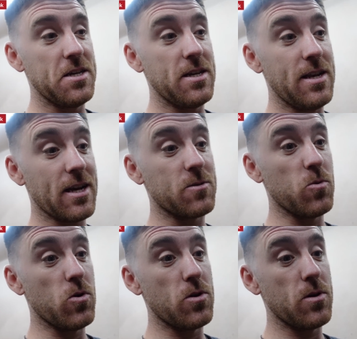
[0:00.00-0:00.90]
Next
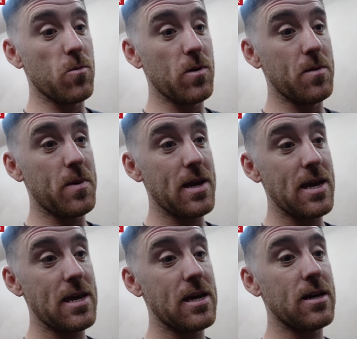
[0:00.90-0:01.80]
one will
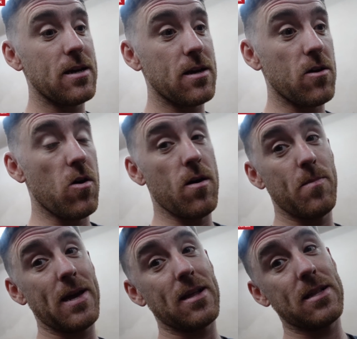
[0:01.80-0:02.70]
be
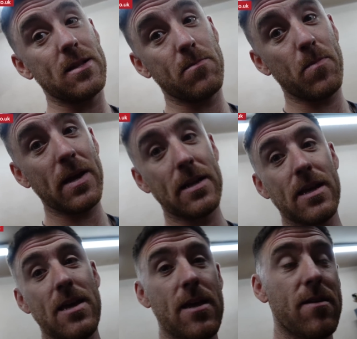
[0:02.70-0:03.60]
big
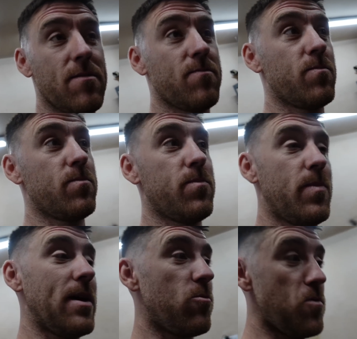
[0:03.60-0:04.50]
day.
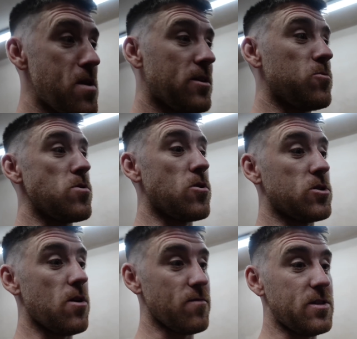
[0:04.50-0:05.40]
Big one next one,
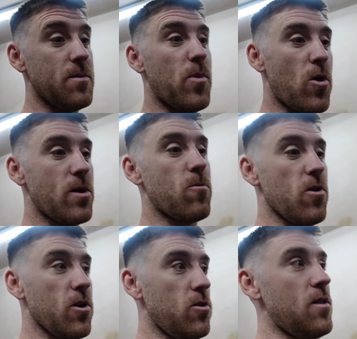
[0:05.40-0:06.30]
because obviously the body
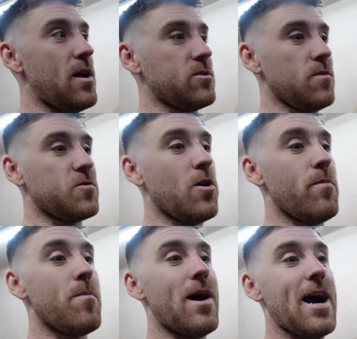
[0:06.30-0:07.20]
work and all that stuff's
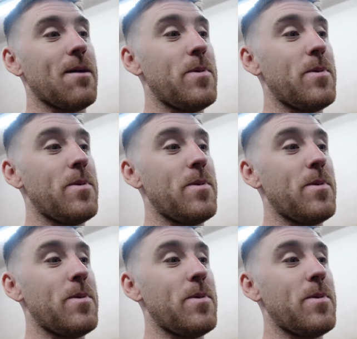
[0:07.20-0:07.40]
coming back